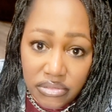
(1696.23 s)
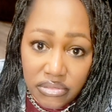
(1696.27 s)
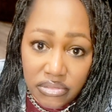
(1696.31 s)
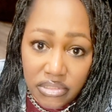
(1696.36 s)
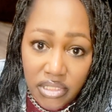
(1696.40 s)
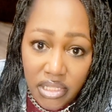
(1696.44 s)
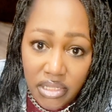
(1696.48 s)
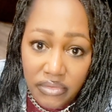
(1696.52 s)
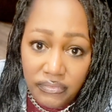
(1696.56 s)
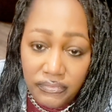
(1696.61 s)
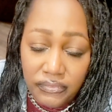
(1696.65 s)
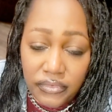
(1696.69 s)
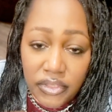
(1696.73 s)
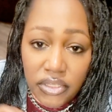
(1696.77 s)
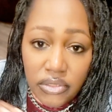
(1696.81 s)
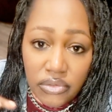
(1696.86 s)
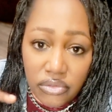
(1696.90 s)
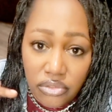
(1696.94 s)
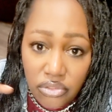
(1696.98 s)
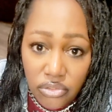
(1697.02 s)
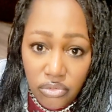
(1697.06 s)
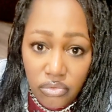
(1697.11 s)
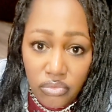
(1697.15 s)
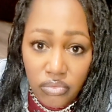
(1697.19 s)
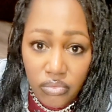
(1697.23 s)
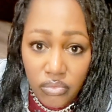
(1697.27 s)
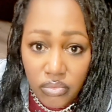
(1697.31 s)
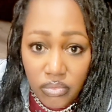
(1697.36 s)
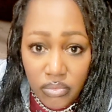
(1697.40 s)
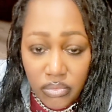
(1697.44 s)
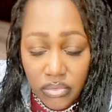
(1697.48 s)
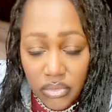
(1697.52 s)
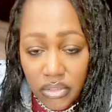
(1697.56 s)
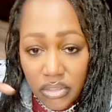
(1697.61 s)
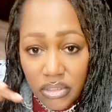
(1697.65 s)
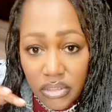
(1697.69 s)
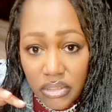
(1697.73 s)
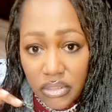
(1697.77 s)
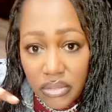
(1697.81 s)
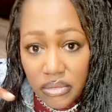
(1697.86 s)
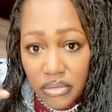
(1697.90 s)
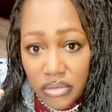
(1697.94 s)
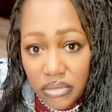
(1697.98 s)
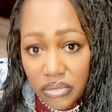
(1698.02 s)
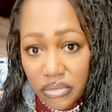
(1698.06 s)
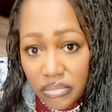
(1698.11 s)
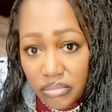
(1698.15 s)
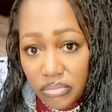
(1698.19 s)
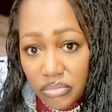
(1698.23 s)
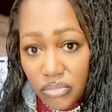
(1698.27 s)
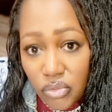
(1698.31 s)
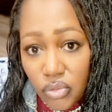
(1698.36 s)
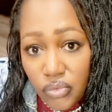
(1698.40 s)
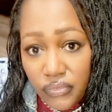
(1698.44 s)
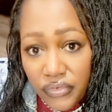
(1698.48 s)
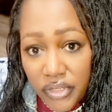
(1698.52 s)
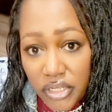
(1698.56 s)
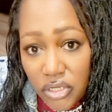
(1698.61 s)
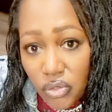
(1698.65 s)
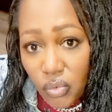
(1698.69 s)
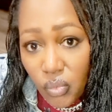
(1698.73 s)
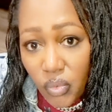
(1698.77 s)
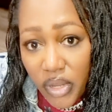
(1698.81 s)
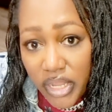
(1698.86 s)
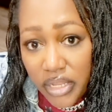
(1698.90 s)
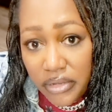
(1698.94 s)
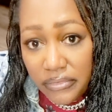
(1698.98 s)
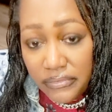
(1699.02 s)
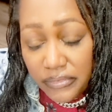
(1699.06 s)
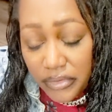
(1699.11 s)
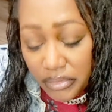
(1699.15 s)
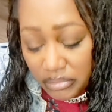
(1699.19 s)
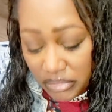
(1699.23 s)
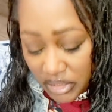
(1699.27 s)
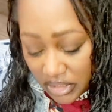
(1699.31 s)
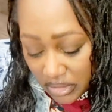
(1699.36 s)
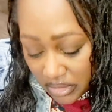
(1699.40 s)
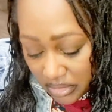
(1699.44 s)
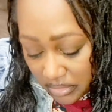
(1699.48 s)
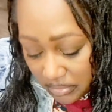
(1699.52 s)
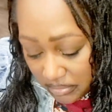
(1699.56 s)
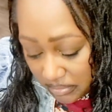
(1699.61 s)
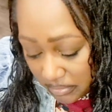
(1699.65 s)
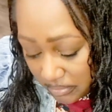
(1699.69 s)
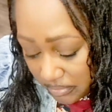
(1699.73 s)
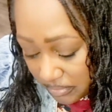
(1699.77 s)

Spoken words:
They feel you moving away from them.